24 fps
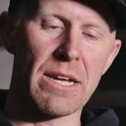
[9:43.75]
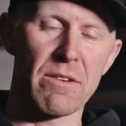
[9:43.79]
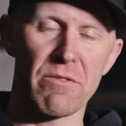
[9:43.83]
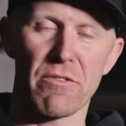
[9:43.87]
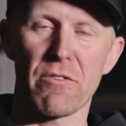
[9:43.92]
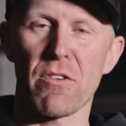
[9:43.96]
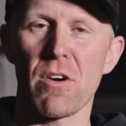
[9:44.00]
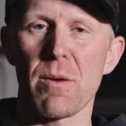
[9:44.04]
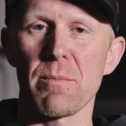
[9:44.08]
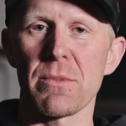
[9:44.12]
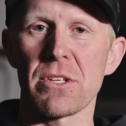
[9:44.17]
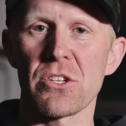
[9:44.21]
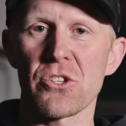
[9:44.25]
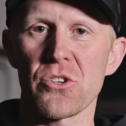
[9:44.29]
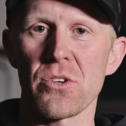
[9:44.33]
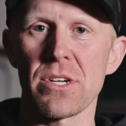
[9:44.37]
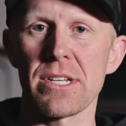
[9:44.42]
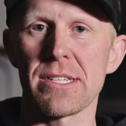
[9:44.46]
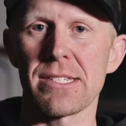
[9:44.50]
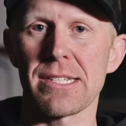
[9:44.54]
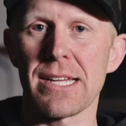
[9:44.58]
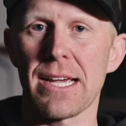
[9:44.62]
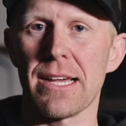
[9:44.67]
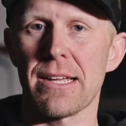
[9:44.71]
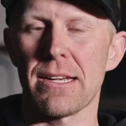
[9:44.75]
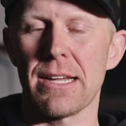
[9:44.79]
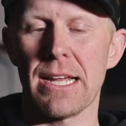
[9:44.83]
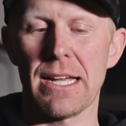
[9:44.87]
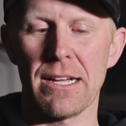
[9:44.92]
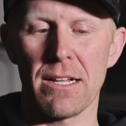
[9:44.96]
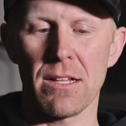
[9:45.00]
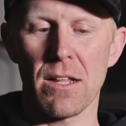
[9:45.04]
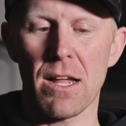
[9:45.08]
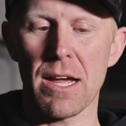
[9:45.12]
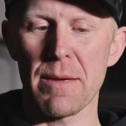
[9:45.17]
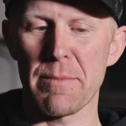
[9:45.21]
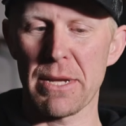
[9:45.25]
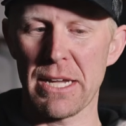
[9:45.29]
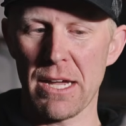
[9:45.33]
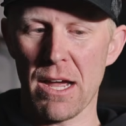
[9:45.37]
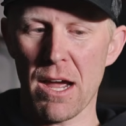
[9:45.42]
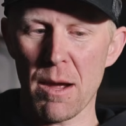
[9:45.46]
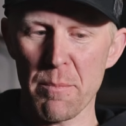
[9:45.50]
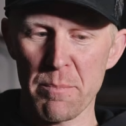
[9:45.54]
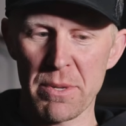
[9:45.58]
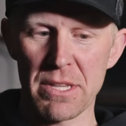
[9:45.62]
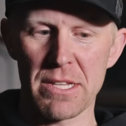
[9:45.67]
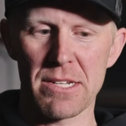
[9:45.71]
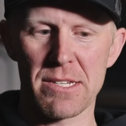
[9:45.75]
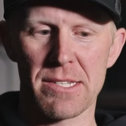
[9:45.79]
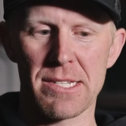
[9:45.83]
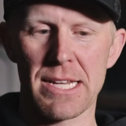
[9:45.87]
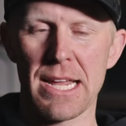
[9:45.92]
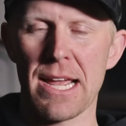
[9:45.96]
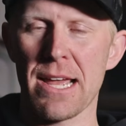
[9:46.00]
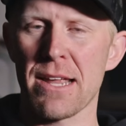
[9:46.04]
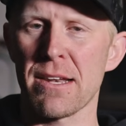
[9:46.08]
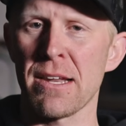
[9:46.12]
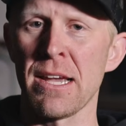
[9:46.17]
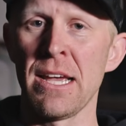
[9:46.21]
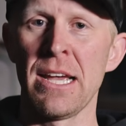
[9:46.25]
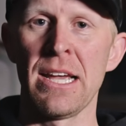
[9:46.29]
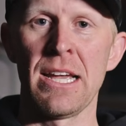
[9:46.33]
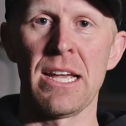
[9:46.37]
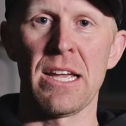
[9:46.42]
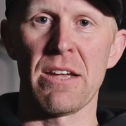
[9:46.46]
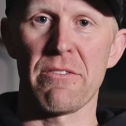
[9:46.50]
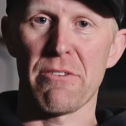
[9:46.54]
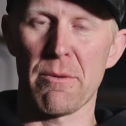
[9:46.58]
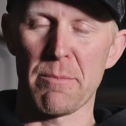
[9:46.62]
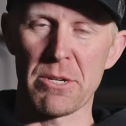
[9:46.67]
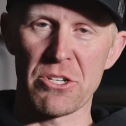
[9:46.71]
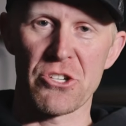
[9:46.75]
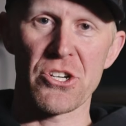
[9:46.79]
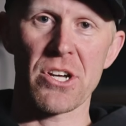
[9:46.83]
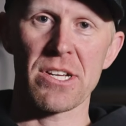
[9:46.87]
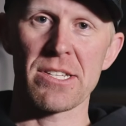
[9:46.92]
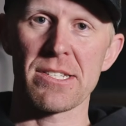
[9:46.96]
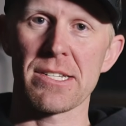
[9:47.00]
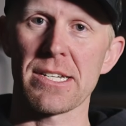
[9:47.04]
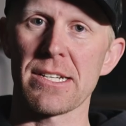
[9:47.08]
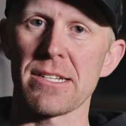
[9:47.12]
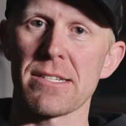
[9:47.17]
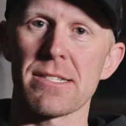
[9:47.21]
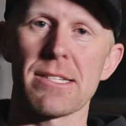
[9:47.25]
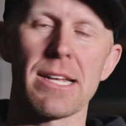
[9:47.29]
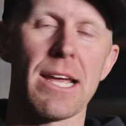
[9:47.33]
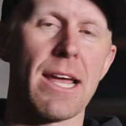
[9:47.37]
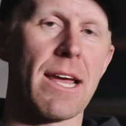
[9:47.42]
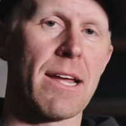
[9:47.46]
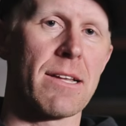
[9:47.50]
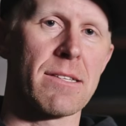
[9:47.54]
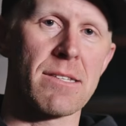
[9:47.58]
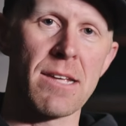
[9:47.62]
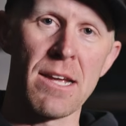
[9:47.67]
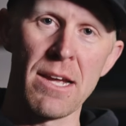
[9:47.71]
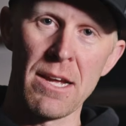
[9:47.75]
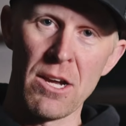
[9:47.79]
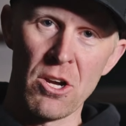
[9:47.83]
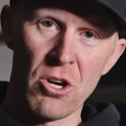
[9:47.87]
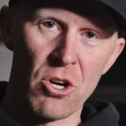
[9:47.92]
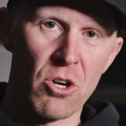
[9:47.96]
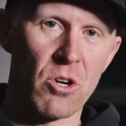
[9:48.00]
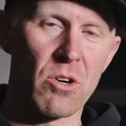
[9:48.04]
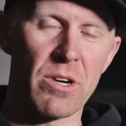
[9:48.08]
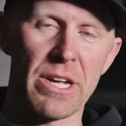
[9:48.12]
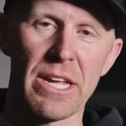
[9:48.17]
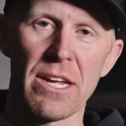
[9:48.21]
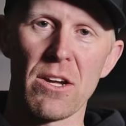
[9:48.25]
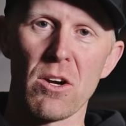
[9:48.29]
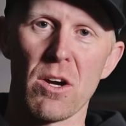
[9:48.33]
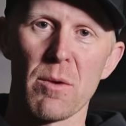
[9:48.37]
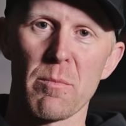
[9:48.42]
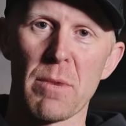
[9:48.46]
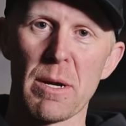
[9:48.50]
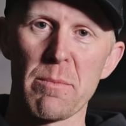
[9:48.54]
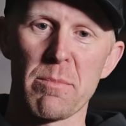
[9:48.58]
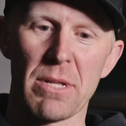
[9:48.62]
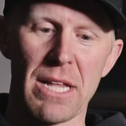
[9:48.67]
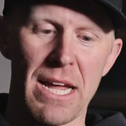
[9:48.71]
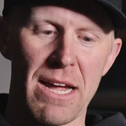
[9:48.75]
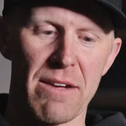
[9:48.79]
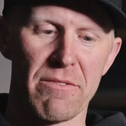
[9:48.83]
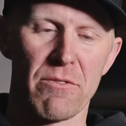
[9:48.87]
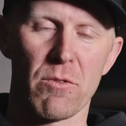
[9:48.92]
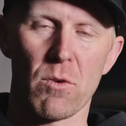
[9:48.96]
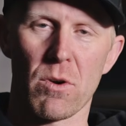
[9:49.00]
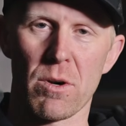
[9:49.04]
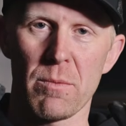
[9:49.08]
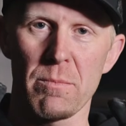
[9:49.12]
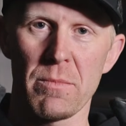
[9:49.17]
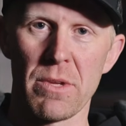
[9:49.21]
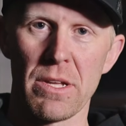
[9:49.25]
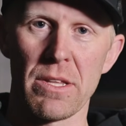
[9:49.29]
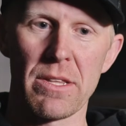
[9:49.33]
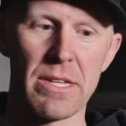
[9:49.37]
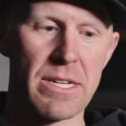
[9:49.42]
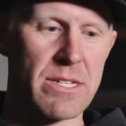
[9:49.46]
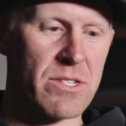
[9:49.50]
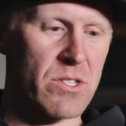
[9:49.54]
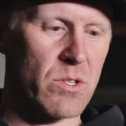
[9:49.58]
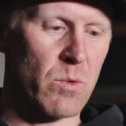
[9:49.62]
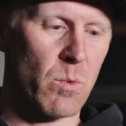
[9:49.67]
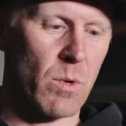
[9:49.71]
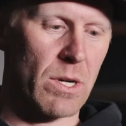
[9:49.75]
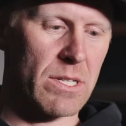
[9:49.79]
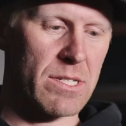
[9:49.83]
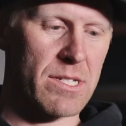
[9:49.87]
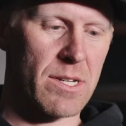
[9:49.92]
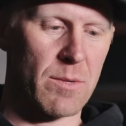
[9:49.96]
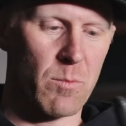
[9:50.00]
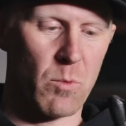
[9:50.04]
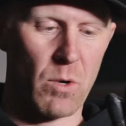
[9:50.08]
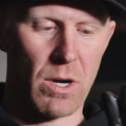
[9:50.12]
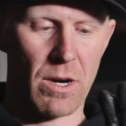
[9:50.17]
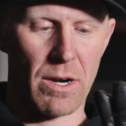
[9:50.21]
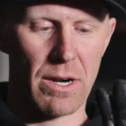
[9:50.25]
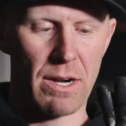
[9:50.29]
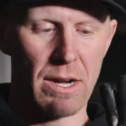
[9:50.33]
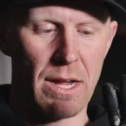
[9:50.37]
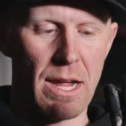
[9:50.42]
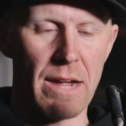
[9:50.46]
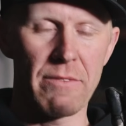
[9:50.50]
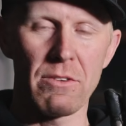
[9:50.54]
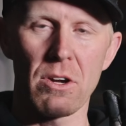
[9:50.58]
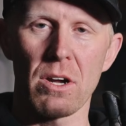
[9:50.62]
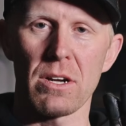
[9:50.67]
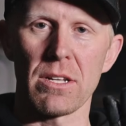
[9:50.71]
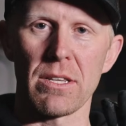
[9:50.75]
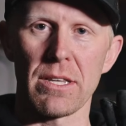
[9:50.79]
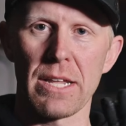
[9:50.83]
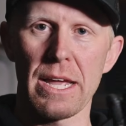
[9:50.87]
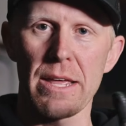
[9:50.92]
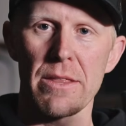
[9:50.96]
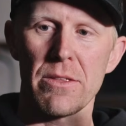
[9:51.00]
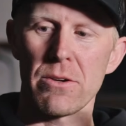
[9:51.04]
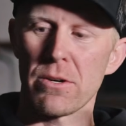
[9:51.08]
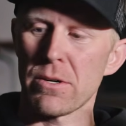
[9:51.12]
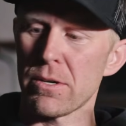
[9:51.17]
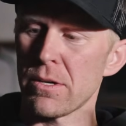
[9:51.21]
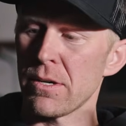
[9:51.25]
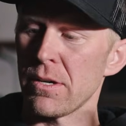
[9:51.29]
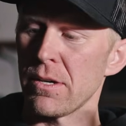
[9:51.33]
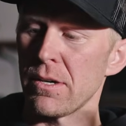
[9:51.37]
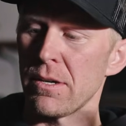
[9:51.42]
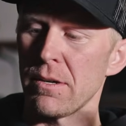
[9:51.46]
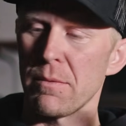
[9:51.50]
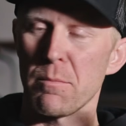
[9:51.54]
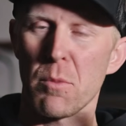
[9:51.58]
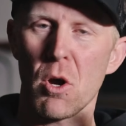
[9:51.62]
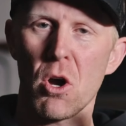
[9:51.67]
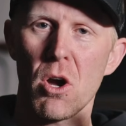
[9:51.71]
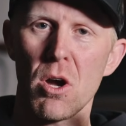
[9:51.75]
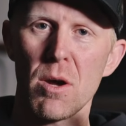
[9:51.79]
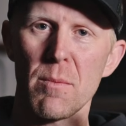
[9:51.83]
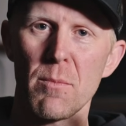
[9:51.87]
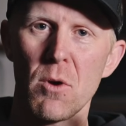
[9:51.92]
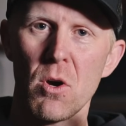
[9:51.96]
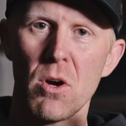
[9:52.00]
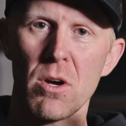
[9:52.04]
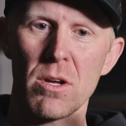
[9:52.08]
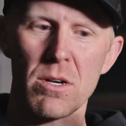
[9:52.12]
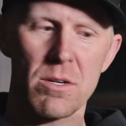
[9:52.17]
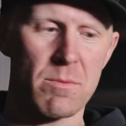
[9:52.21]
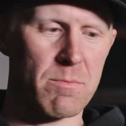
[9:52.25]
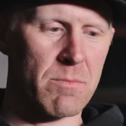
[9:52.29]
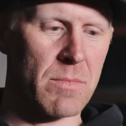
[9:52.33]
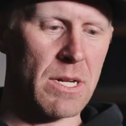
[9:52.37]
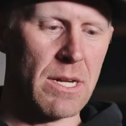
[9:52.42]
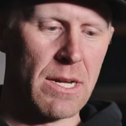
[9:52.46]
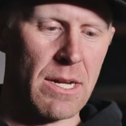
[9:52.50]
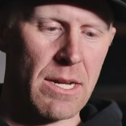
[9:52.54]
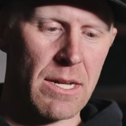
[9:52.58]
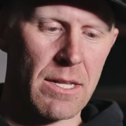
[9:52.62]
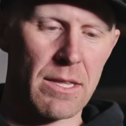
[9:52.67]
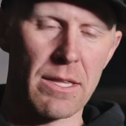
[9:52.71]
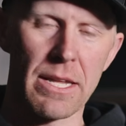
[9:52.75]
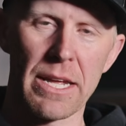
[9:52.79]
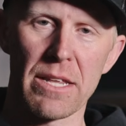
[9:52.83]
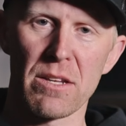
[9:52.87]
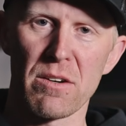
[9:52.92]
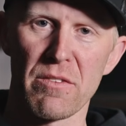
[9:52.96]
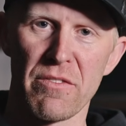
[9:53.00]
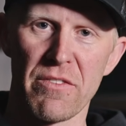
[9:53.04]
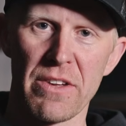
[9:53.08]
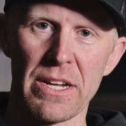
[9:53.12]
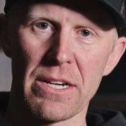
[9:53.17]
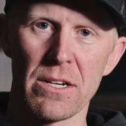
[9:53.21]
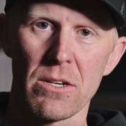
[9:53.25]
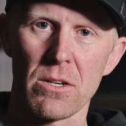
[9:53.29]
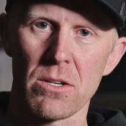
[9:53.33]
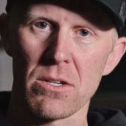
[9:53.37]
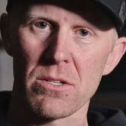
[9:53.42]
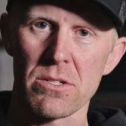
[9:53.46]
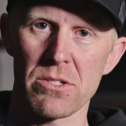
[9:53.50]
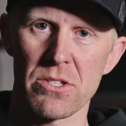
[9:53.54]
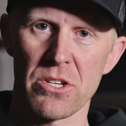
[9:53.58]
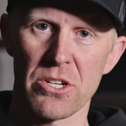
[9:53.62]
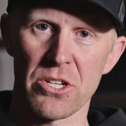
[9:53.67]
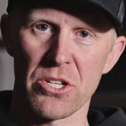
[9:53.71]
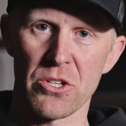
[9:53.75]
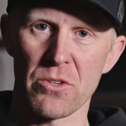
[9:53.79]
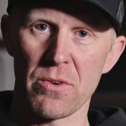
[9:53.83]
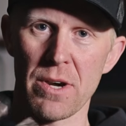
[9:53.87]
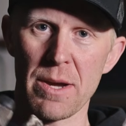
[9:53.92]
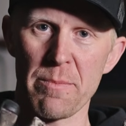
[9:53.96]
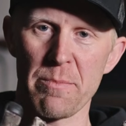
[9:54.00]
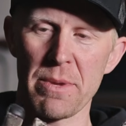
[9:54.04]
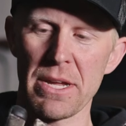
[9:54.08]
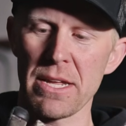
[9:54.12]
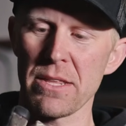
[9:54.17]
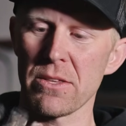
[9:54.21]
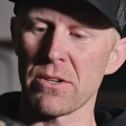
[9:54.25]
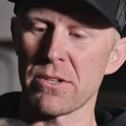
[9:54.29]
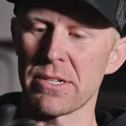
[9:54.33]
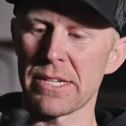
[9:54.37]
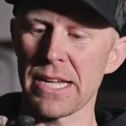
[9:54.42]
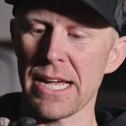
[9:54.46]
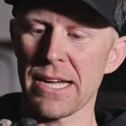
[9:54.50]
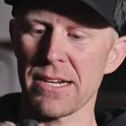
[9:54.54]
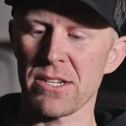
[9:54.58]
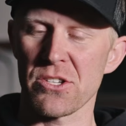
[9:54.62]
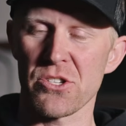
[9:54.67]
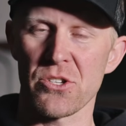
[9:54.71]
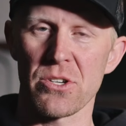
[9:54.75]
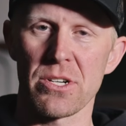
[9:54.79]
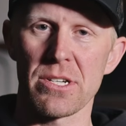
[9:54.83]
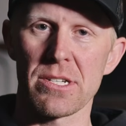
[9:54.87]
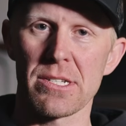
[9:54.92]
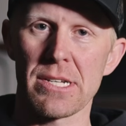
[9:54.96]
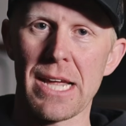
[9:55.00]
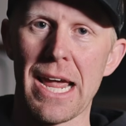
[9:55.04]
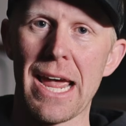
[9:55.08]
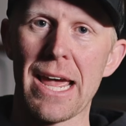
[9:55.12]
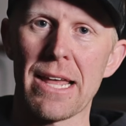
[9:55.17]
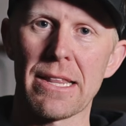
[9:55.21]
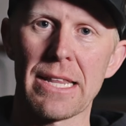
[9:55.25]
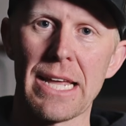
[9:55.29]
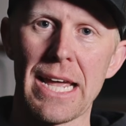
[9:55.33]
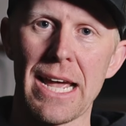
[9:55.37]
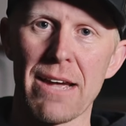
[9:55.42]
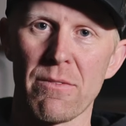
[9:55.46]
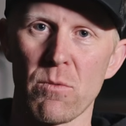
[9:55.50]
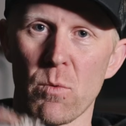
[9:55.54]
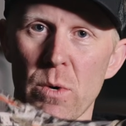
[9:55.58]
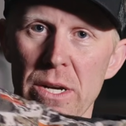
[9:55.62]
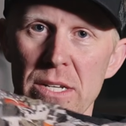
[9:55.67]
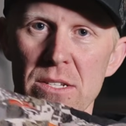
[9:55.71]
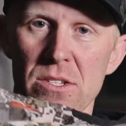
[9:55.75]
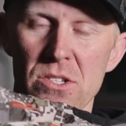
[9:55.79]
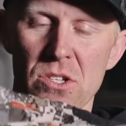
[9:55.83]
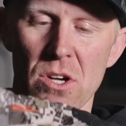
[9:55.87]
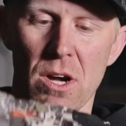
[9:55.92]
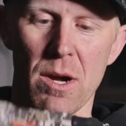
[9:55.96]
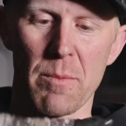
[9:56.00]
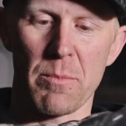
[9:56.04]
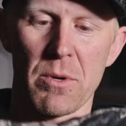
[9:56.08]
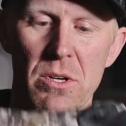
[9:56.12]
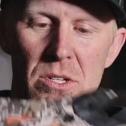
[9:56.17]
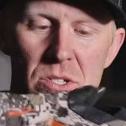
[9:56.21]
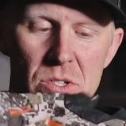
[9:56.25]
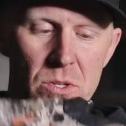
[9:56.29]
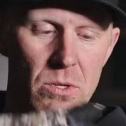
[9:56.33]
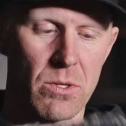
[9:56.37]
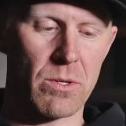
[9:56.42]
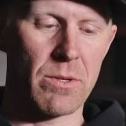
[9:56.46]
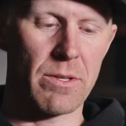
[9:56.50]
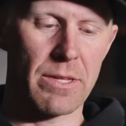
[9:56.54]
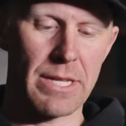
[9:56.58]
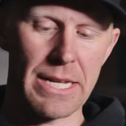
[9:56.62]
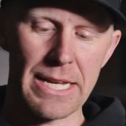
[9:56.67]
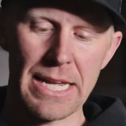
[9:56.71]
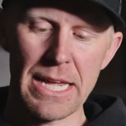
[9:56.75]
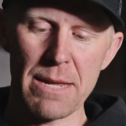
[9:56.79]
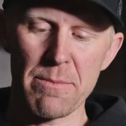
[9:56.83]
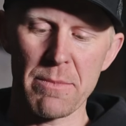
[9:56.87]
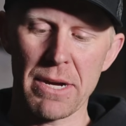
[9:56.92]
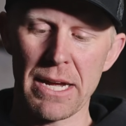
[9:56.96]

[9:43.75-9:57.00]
and from the tree stand and climbing up in the stand. If I'm adjusting stands, hooking on my platform, these are the ones I'm wearing. I've got a leather palm on them, leather fingers, they're grippy, they're dexterous, and they have Windstopper, so they keep